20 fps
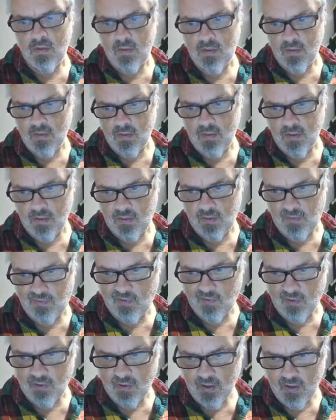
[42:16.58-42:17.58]
or
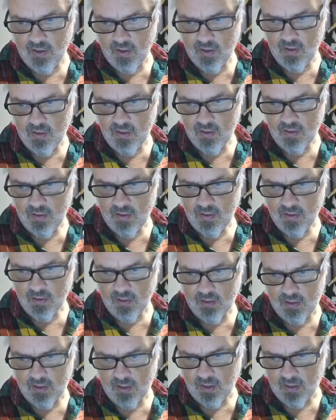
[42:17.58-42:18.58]
4, or
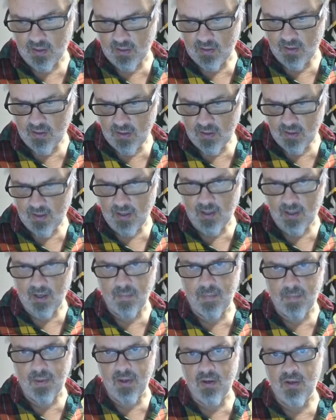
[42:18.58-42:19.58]
6, and then
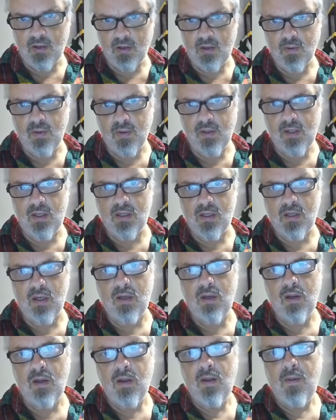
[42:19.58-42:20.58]
period to release it.